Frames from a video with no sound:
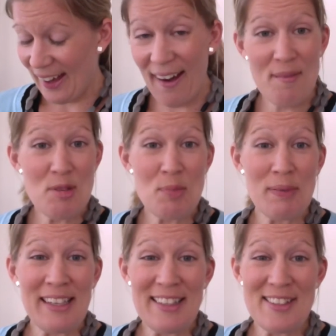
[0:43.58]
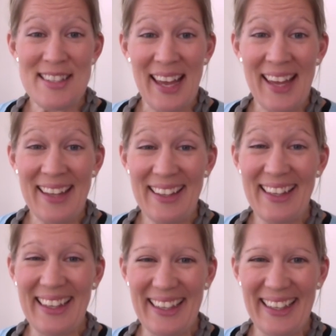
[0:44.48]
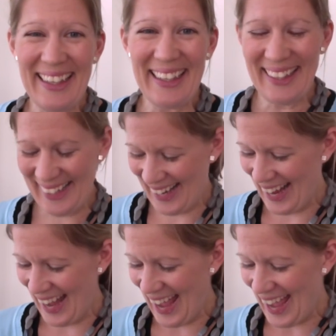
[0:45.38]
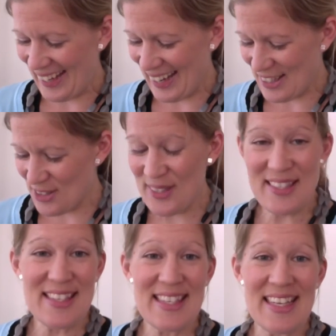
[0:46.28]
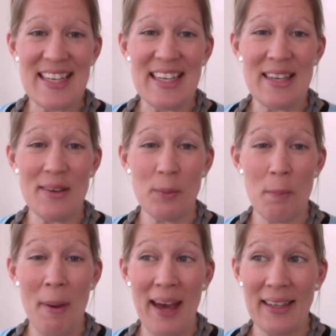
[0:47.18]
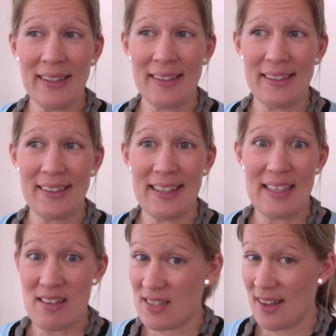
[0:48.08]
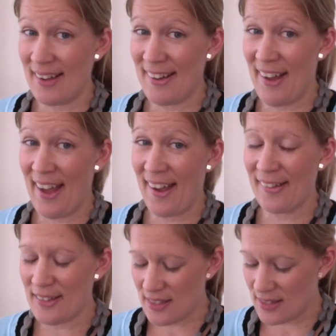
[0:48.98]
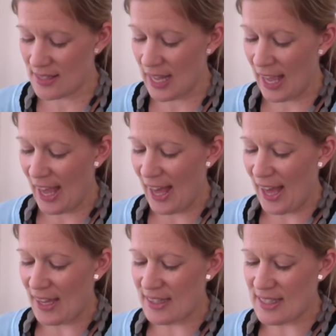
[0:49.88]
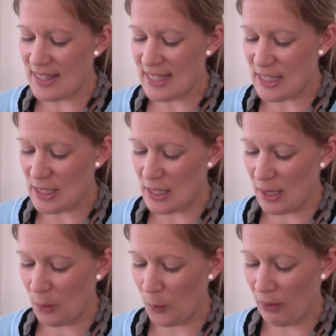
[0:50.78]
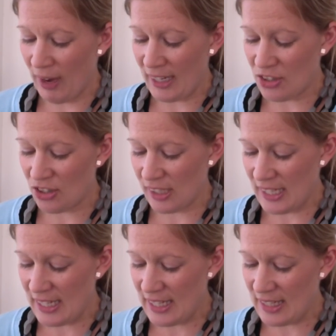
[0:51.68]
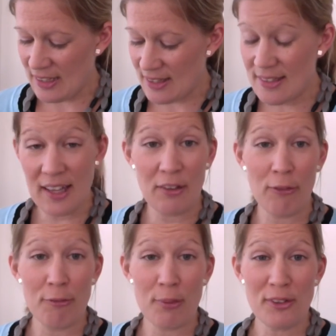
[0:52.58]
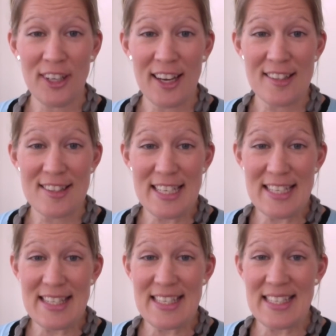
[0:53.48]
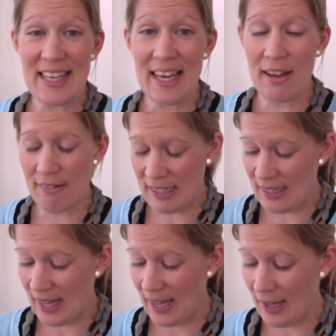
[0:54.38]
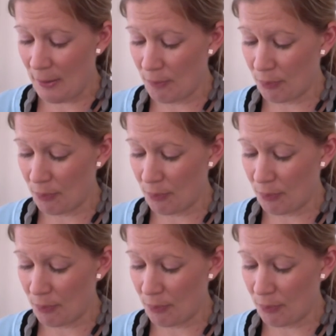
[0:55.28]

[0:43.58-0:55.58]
I'm spinning today and as you can see, we're back inside our house and this is where I actually started off podcasting, sitting here in our